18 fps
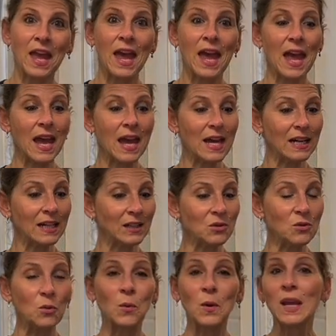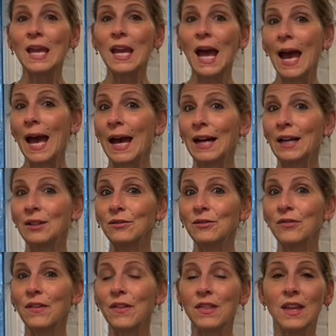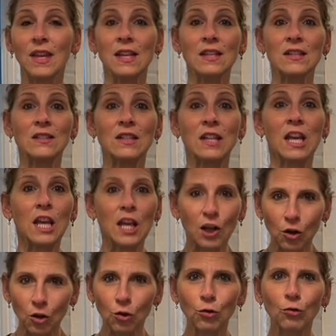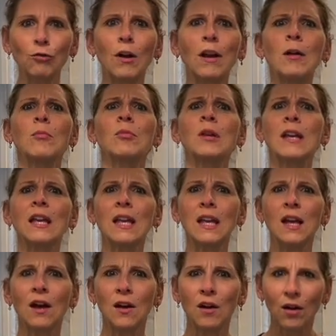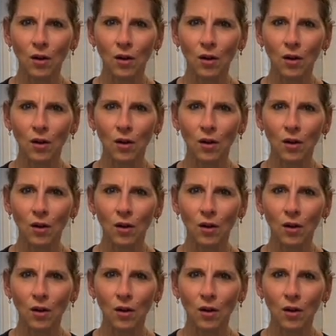And we have these incredibly